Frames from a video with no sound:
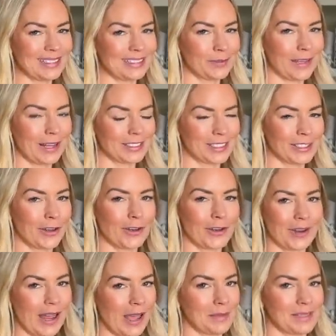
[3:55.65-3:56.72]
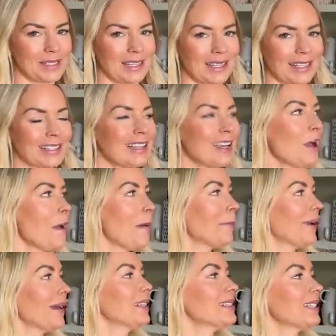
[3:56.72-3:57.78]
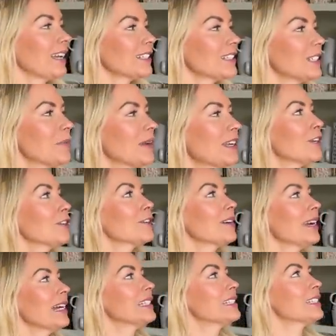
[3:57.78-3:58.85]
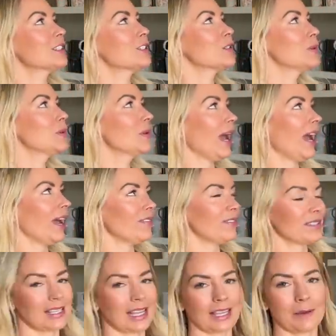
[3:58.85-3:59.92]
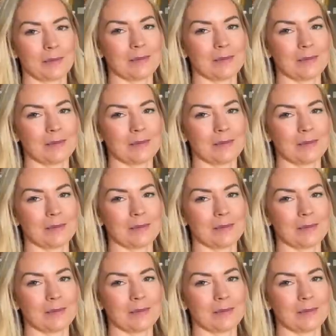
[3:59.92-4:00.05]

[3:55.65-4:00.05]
We actually got it on Amazon, but it's actually been great to have as like a